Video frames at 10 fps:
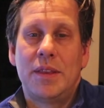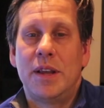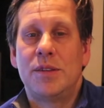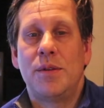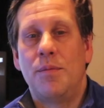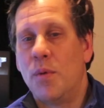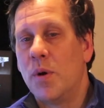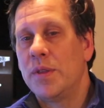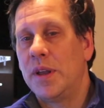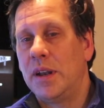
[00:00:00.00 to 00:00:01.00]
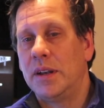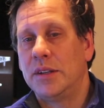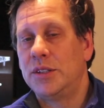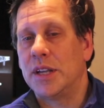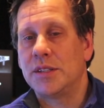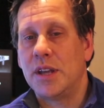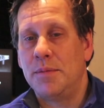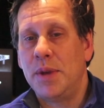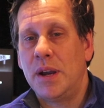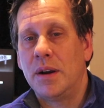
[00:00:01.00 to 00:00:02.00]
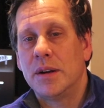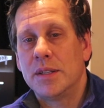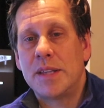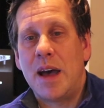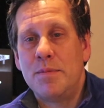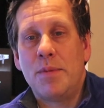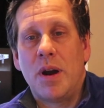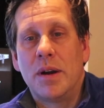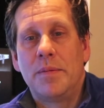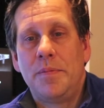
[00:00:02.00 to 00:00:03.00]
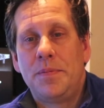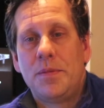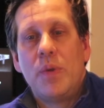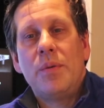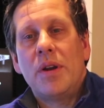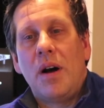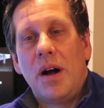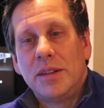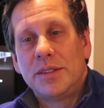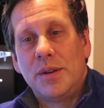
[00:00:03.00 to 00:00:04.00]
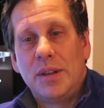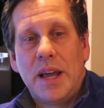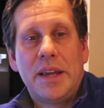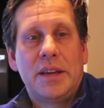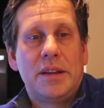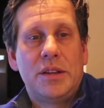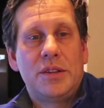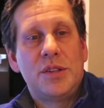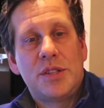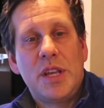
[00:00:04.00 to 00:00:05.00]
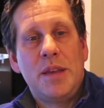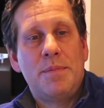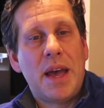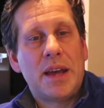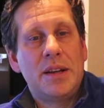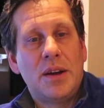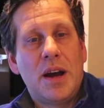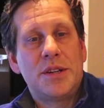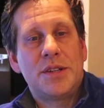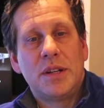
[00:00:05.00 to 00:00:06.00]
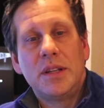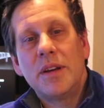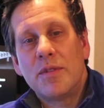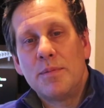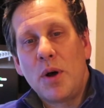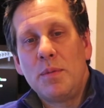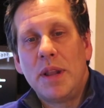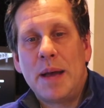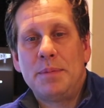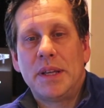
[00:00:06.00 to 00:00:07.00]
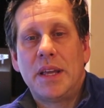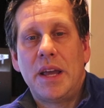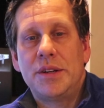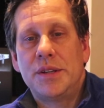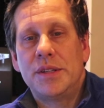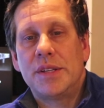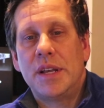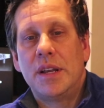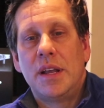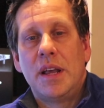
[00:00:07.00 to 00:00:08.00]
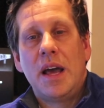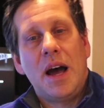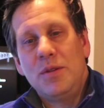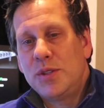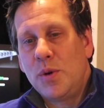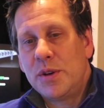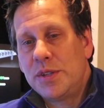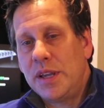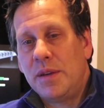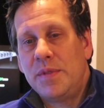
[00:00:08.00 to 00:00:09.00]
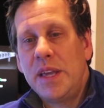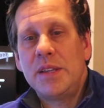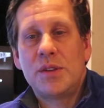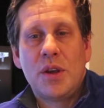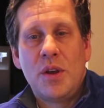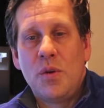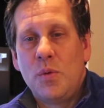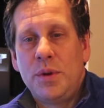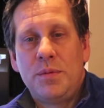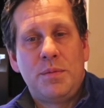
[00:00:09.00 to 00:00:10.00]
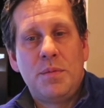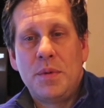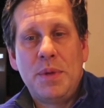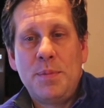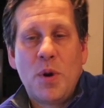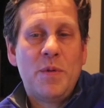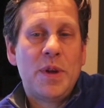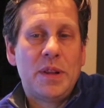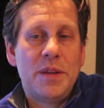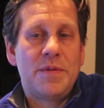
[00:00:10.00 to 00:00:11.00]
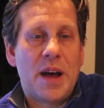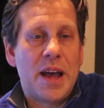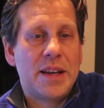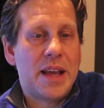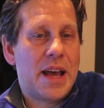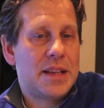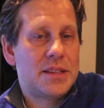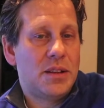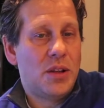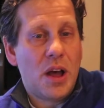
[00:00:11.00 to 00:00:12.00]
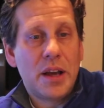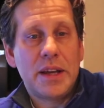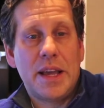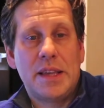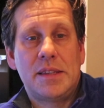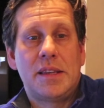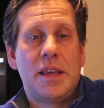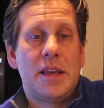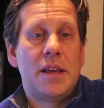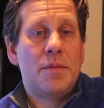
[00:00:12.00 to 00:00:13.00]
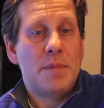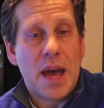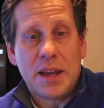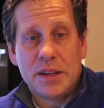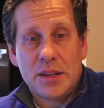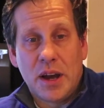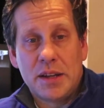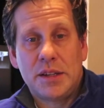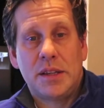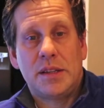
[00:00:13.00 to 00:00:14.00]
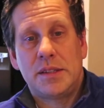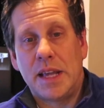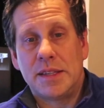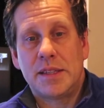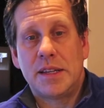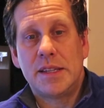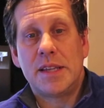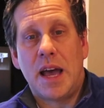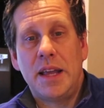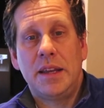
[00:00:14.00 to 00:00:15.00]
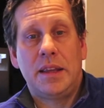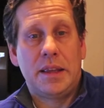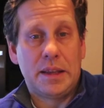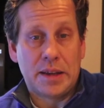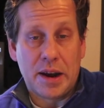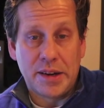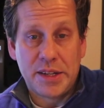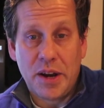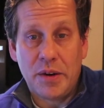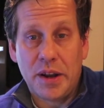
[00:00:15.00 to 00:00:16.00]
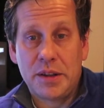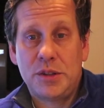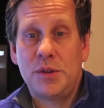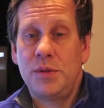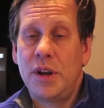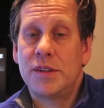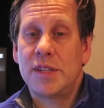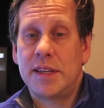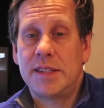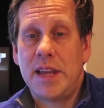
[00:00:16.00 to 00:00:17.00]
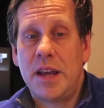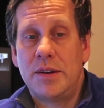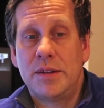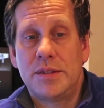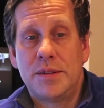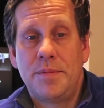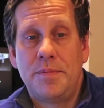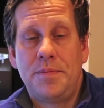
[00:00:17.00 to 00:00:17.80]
that is more than just a mere soundbar. We would also like to see McIntosh deliver mobile applications, and outsourcing of these would be perfectly fine as long as McIntosh sets the design criteria to their standards